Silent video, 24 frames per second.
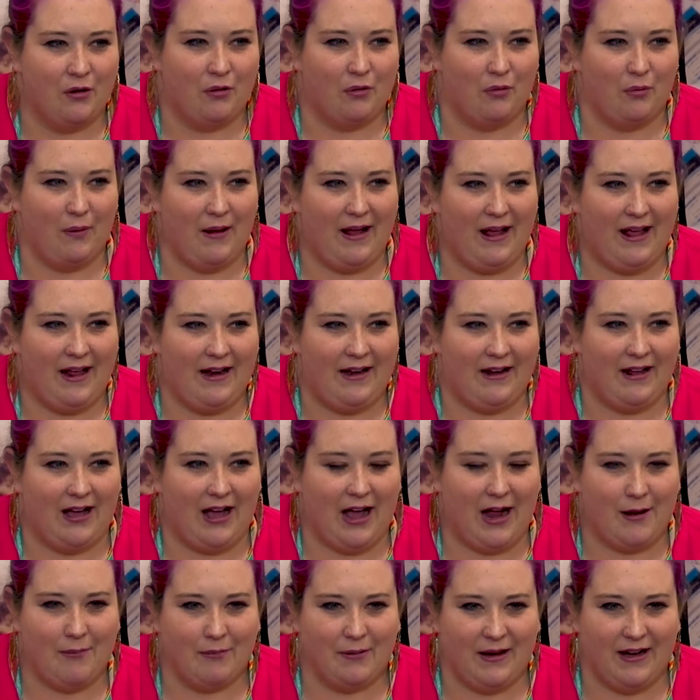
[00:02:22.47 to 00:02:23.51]
when
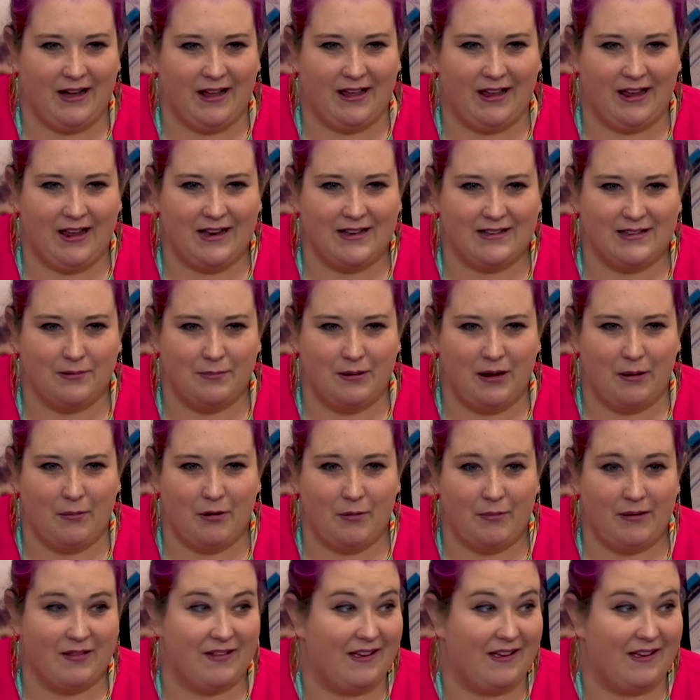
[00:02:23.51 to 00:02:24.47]
I'm reading it to be able to be